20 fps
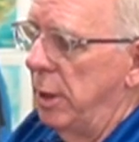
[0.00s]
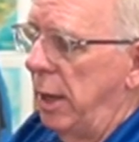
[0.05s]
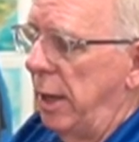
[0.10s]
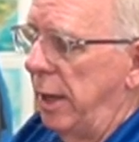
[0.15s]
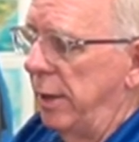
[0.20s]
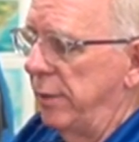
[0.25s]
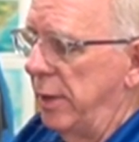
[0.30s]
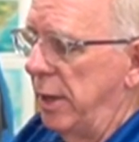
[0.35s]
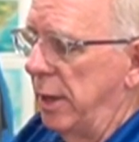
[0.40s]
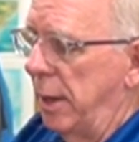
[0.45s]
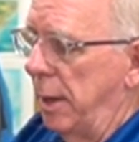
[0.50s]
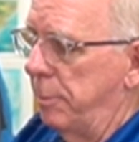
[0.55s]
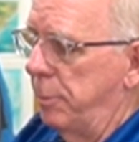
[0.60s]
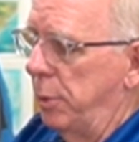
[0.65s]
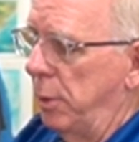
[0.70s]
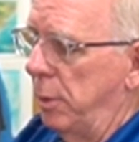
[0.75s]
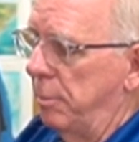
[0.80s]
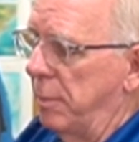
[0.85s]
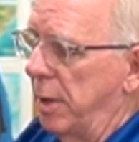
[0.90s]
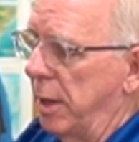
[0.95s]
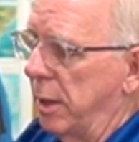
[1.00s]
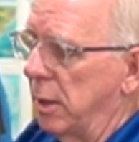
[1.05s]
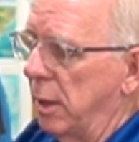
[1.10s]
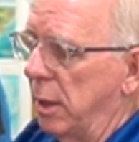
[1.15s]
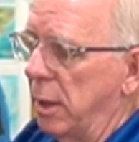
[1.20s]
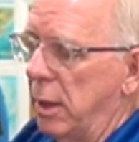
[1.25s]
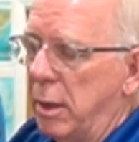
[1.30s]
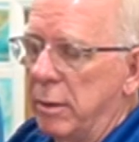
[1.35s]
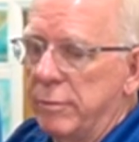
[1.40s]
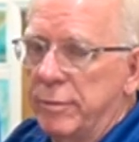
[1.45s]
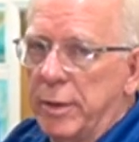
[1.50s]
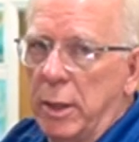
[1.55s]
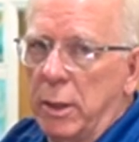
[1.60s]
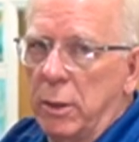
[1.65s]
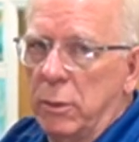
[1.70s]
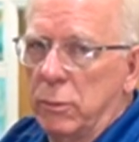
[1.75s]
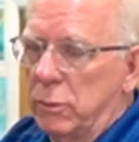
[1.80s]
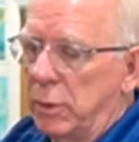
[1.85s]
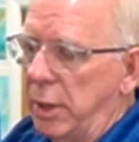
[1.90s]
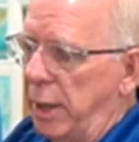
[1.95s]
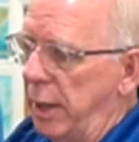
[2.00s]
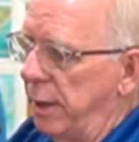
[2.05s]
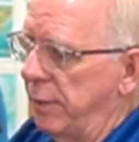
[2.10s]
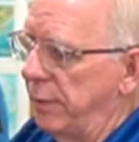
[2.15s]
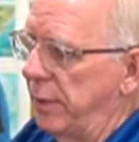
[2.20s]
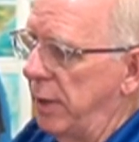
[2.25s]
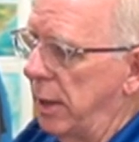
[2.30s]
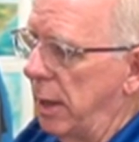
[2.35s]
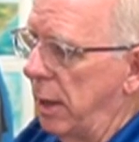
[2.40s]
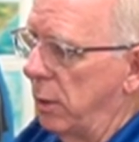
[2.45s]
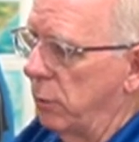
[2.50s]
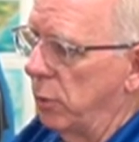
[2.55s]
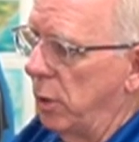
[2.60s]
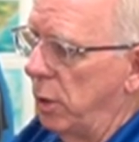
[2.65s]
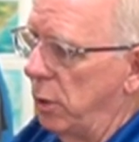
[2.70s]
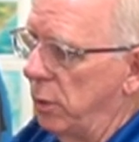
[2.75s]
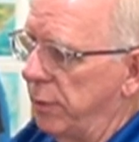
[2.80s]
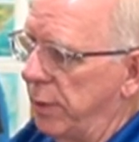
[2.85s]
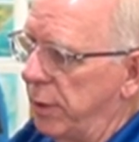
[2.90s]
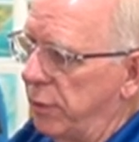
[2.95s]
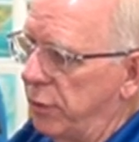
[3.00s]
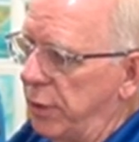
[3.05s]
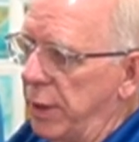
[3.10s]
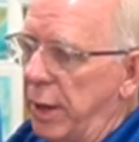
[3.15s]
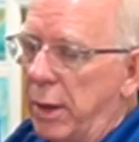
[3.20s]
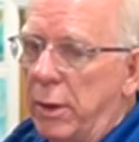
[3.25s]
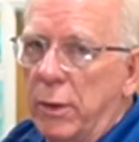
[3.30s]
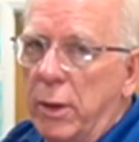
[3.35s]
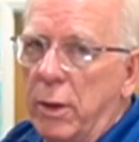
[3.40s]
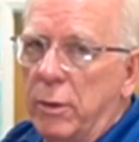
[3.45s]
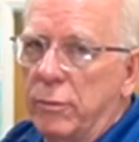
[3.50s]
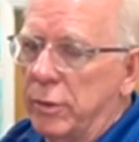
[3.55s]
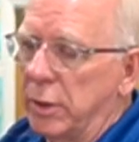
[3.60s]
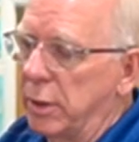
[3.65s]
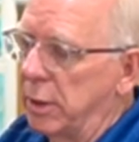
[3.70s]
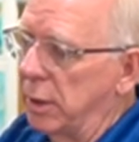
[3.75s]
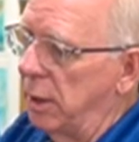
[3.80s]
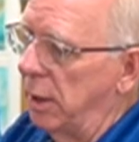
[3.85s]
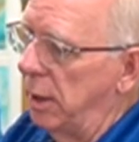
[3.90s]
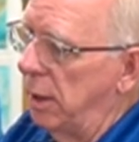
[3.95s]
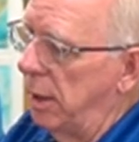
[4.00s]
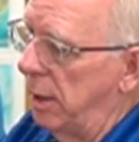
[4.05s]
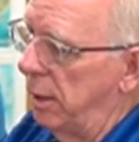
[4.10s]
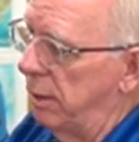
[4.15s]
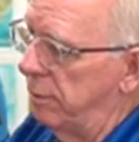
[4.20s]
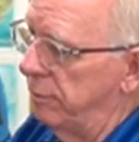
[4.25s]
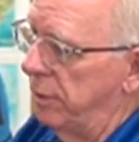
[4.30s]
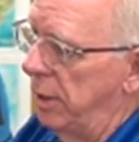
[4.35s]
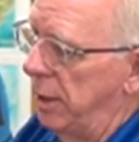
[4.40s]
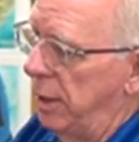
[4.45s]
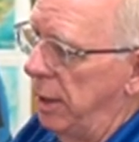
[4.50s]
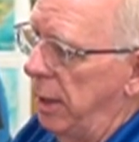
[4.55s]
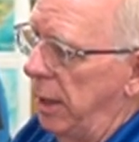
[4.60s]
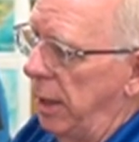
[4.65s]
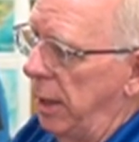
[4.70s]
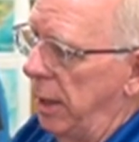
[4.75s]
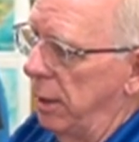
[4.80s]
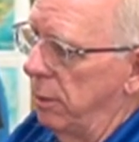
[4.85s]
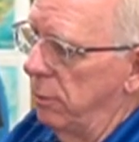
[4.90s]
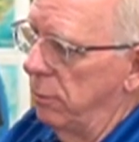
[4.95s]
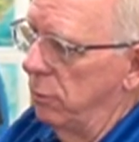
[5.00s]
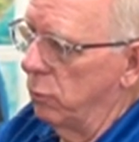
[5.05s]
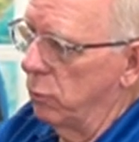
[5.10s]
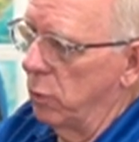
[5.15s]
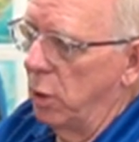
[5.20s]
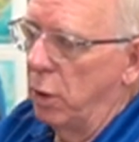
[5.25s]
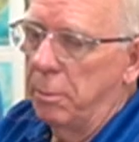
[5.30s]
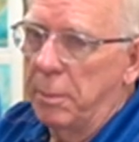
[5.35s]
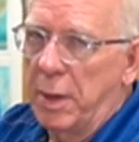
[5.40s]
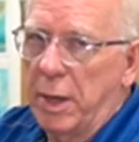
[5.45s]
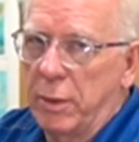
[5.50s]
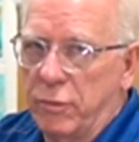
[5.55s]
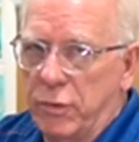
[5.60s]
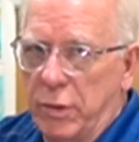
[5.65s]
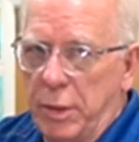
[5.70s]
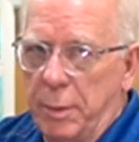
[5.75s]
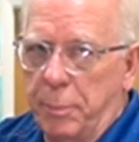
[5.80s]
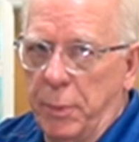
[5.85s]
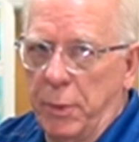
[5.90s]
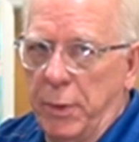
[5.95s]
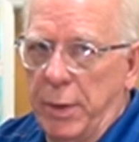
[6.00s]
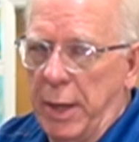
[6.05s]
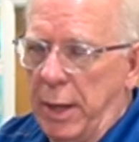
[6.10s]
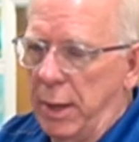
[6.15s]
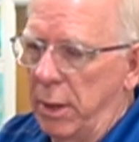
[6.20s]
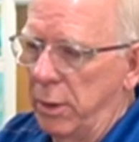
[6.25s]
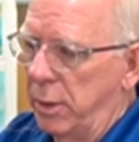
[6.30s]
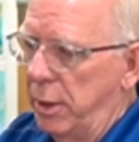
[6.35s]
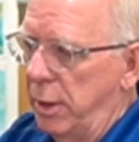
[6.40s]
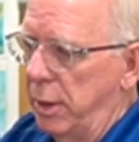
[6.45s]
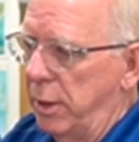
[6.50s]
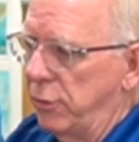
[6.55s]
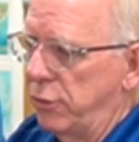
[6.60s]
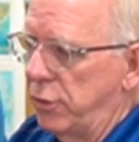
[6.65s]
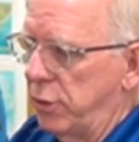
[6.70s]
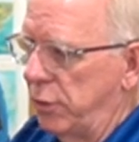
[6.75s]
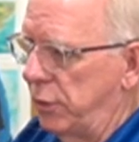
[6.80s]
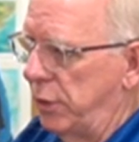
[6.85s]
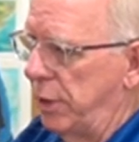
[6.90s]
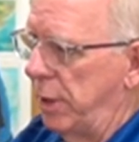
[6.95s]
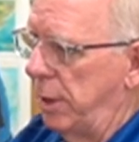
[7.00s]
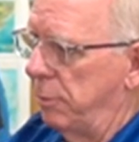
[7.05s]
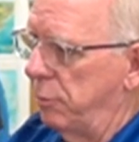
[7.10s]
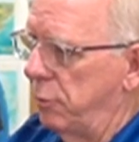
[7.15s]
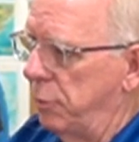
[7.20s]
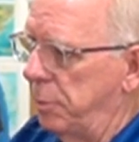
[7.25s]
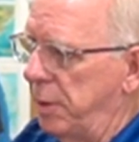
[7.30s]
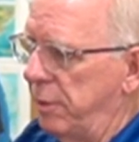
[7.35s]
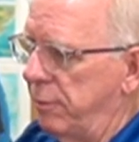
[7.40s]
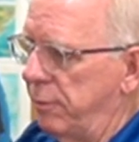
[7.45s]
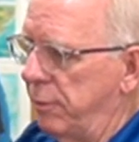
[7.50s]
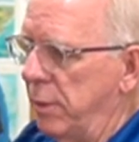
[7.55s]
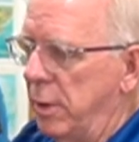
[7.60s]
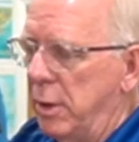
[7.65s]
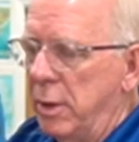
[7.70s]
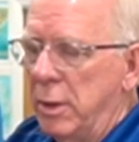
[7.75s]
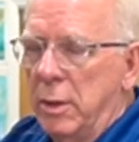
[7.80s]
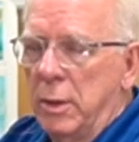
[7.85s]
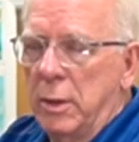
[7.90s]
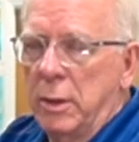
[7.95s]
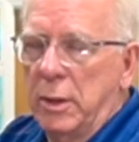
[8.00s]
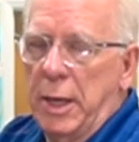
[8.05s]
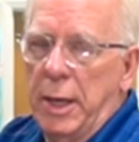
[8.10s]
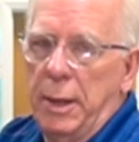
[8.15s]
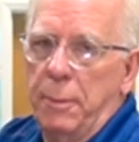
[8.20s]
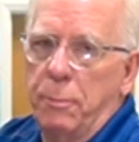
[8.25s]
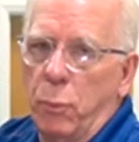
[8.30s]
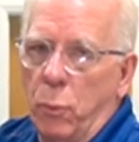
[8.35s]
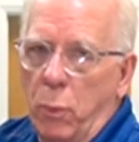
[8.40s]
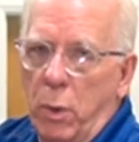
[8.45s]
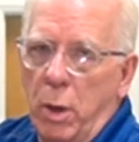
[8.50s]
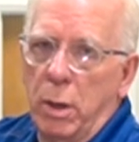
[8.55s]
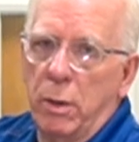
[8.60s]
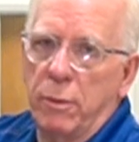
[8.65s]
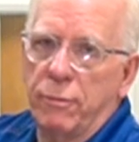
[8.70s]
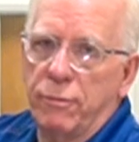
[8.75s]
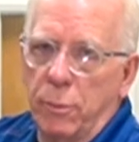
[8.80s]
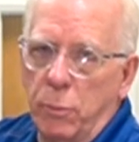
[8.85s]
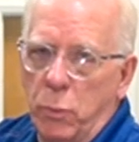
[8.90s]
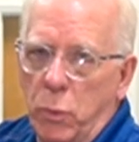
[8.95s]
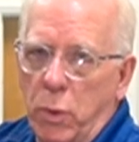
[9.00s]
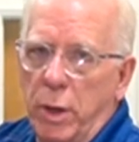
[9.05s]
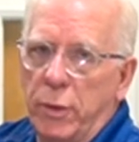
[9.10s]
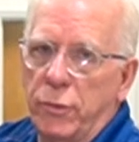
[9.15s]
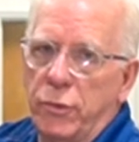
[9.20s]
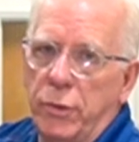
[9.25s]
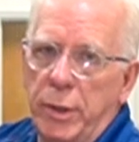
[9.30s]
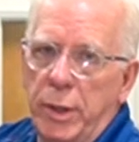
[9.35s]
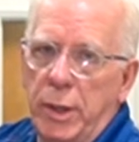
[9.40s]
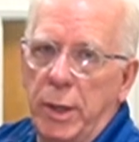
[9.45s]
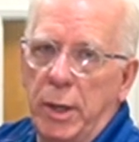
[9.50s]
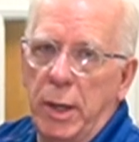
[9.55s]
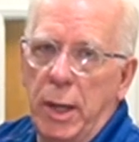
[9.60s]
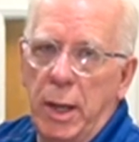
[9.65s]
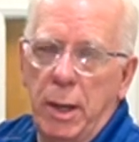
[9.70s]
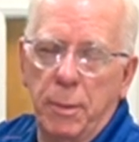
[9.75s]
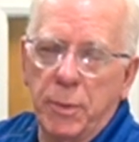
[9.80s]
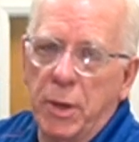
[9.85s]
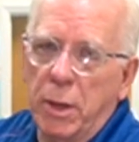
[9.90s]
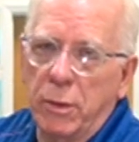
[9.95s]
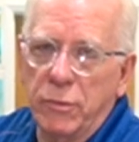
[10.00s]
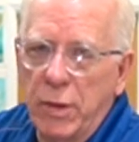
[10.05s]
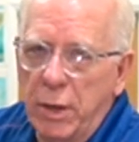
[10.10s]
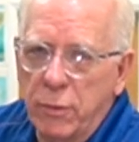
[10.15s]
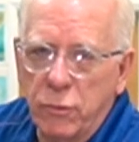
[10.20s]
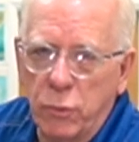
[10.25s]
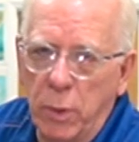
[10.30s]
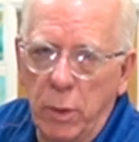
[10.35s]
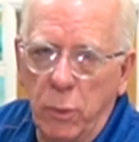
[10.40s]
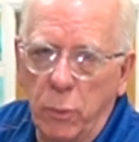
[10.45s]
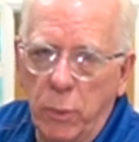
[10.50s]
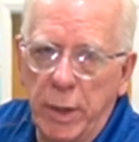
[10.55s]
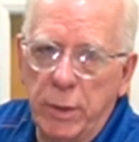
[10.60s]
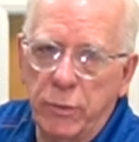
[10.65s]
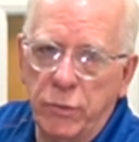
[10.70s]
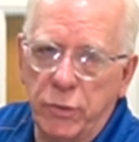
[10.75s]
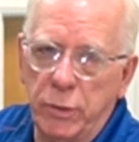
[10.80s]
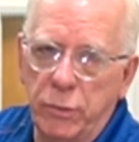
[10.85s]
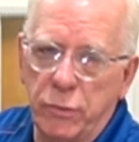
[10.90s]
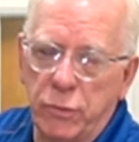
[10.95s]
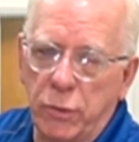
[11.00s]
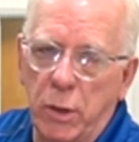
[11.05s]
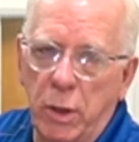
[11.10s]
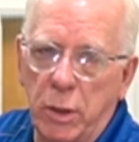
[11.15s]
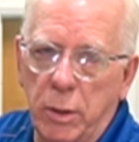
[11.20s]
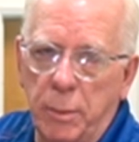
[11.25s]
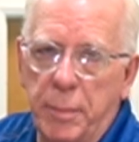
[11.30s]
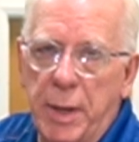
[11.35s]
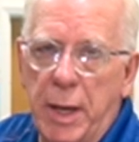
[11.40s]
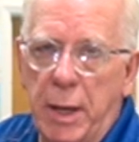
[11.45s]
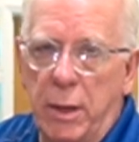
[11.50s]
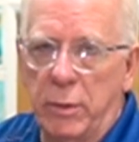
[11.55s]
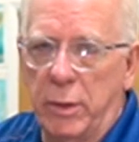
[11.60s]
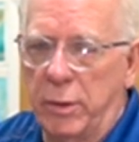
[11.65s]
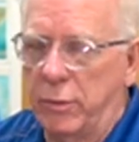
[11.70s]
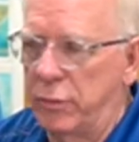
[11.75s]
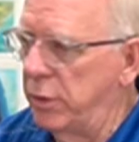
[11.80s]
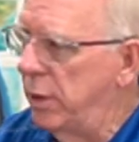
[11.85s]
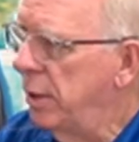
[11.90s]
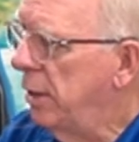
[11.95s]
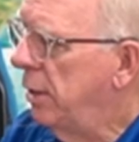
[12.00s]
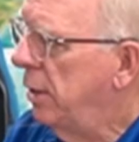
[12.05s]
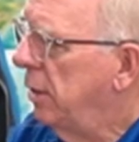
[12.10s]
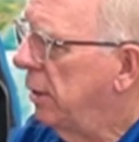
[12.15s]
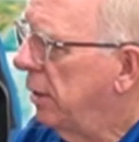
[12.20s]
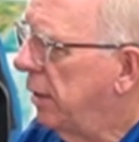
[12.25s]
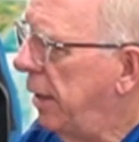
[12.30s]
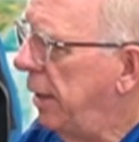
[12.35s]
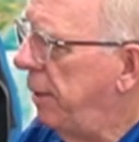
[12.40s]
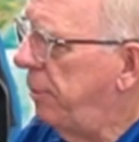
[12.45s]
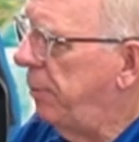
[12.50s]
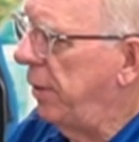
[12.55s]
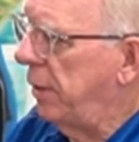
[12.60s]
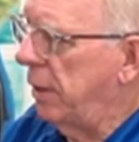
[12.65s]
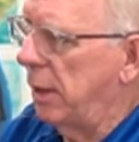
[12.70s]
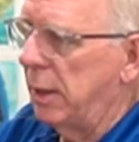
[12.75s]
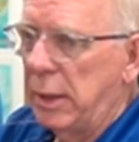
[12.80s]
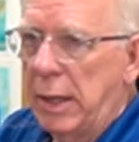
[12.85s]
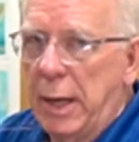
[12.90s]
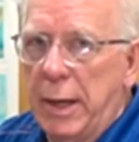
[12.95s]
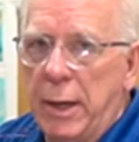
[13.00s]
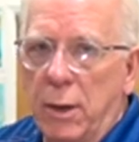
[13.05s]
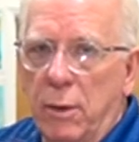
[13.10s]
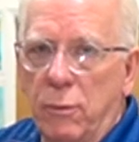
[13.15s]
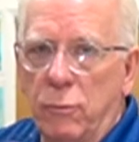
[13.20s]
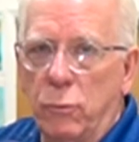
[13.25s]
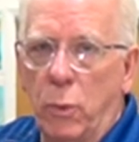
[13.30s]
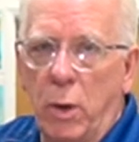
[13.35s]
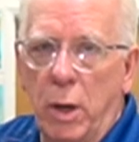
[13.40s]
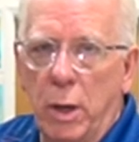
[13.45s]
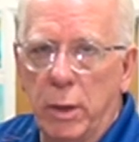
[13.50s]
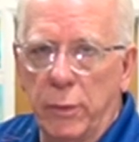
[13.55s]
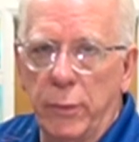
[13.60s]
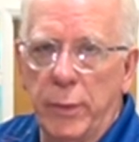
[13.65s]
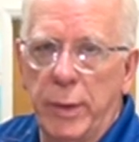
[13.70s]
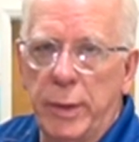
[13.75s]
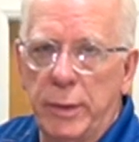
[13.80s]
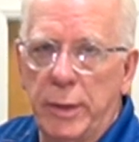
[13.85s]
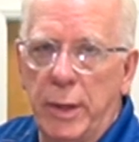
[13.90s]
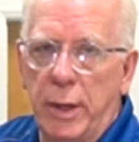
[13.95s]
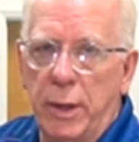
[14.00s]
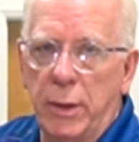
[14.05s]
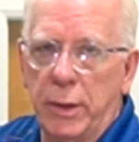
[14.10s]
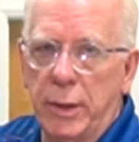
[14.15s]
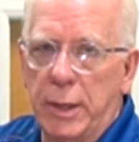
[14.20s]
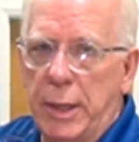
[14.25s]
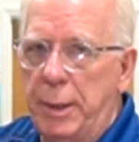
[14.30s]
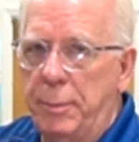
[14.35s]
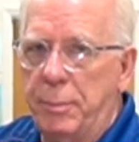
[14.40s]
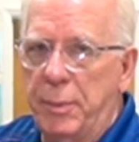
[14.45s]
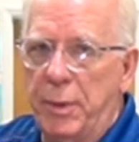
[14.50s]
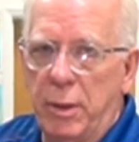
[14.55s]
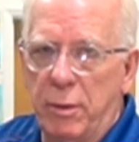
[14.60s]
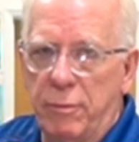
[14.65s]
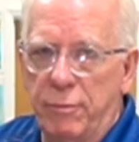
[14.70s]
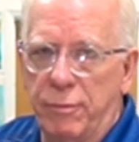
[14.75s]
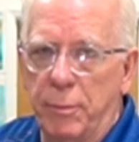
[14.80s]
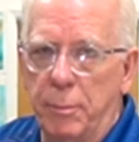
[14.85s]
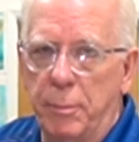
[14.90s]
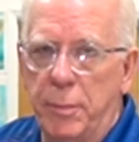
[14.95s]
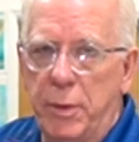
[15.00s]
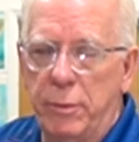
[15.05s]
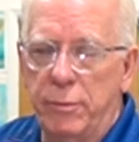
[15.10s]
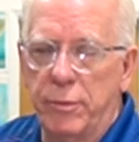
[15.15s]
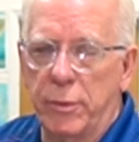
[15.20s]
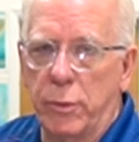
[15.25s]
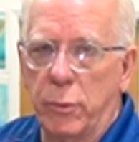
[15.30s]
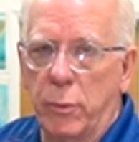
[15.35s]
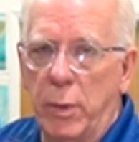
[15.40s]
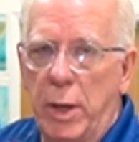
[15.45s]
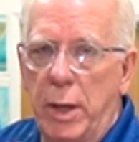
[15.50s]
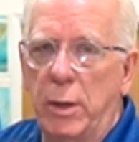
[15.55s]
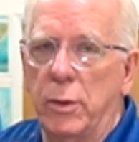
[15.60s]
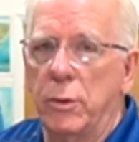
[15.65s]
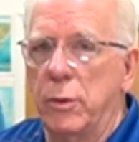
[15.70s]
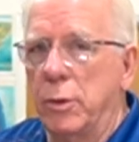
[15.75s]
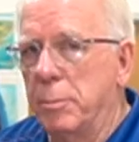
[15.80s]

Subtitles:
and then I put my glove on, and then I roll this down over the glove and roll my zipper down, and it just helps me keep water from washing in and out, because that's what wetsuits are all about, is keeping a layer of water in there and keeping it from moving around.